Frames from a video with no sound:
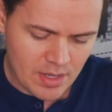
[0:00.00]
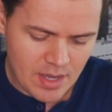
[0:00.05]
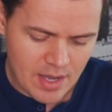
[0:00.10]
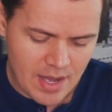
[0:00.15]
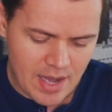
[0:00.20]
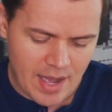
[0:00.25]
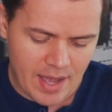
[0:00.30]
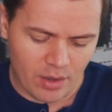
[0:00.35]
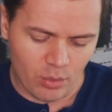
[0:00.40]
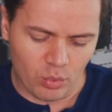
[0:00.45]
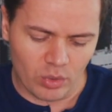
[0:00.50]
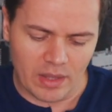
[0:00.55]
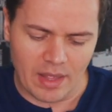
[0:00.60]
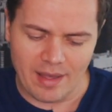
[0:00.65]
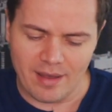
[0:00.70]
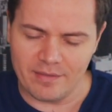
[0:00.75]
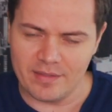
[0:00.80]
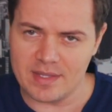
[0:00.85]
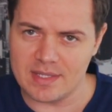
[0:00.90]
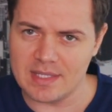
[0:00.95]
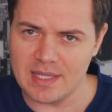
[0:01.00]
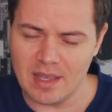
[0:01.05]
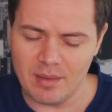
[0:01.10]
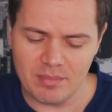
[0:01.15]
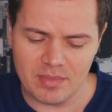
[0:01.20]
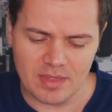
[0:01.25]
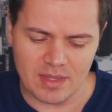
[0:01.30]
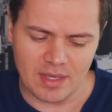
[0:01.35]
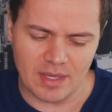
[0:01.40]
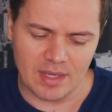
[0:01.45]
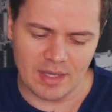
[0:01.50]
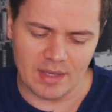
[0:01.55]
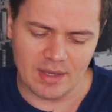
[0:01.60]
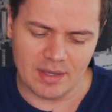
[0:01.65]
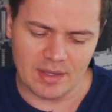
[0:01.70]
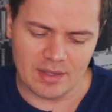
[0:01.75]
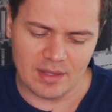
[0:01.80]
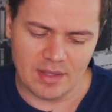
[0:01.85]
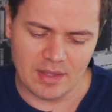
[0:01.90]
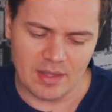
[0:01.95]
I will have the same thing
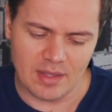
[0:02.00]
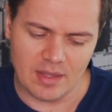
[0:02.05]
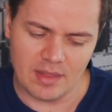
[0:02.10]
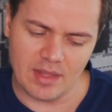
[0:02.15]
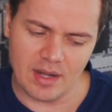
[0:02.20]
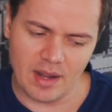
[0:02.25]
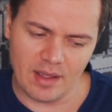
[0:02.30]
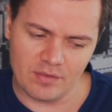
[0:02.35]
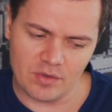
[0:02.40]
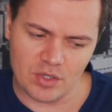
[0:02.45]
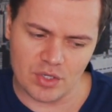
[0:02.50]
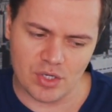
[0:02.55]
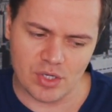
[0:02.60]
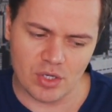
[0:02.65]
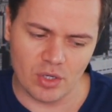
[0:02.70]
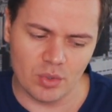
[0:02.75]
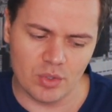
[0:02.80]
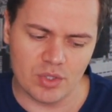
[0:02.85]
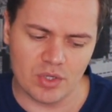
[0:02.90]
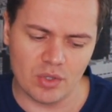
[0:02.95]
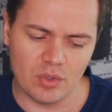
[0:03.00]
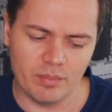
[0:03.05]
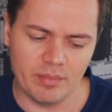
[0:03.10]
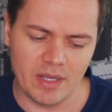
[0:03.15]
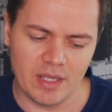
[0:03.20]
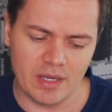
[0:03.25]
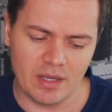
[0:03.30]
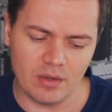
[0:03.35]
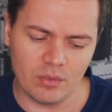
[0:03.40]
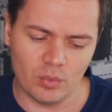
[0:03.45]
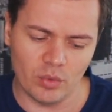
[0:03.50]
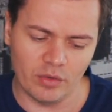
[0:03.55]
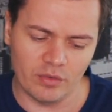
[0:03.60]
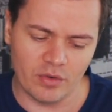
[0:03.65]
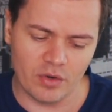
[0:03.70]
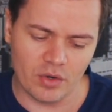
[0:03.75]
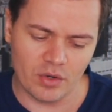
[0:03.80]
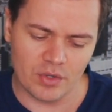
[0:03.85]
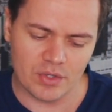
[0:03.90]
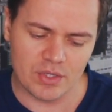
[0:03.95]
that I just showed you, but in
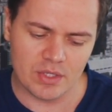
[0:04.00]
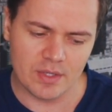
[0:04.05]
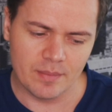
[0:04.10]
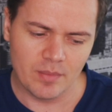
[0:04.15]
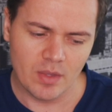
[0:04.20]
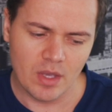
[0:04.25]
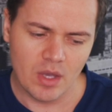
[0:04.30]
reverse,